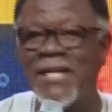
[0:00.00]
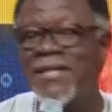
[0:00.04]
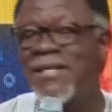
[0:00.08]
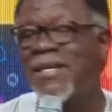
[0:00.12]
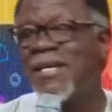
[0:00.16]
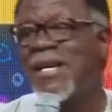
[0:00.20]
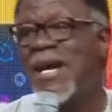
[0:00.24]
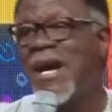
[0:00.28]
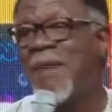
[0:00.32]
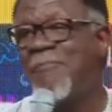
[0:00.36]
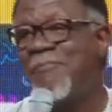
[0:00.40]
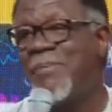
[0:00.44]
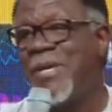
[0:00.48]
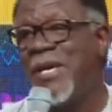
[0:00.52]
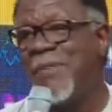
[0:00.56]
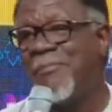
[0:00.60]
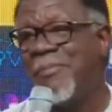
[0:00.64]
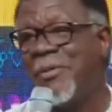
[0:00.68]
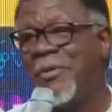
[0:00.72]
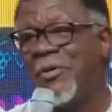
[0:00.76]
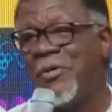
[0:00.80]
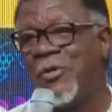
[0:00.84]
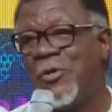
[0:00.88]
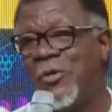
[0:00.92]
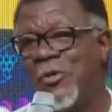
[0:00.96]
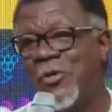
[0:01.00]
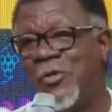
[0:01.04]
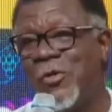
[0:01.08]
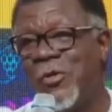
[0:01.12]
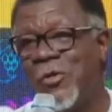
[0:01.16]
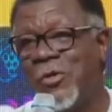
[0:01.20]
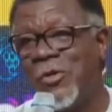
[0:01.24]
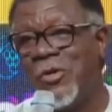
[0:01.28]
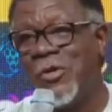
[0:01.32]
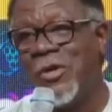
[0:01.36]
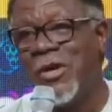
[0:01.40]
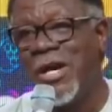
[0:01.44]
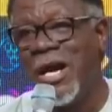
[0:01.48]
And there are people
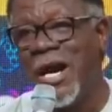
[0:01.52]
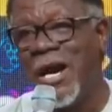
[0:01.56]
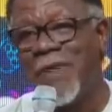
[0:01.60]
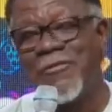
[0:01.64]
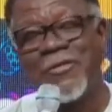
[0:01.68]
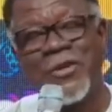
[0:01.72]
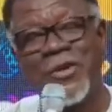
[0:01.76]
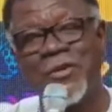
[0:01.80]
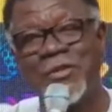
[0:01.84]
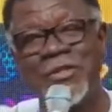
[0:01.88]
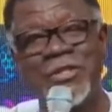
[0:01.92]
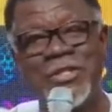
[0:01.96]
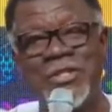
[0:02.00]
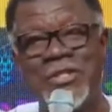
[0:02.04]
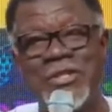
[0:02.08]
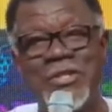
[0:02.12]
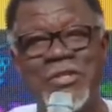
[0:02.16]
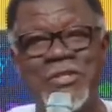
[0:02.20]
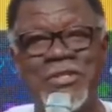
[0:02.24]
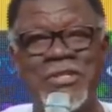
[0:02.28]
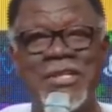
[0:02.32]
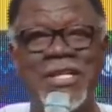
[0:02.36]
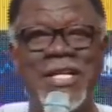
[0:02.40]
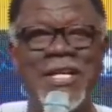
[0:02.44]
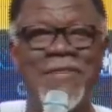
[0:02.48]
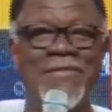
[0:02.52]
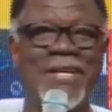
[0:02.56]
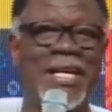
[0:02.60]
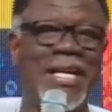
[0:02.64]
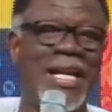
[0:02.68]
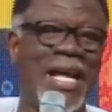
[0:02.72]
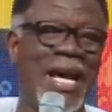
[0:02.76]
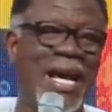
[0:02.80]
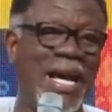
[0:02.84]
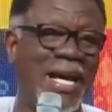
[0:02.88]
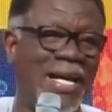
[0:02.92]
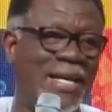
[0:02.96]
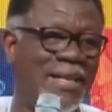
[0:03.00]
who have continued to
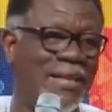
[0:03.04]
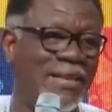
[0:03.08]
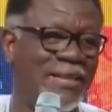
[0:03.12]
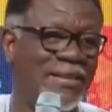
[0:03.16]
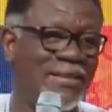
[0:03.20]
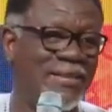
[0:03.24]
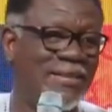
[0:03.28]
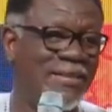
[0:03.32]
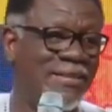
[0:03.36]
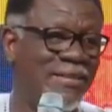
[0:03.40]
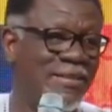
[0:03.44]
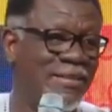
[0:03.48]
live a lie.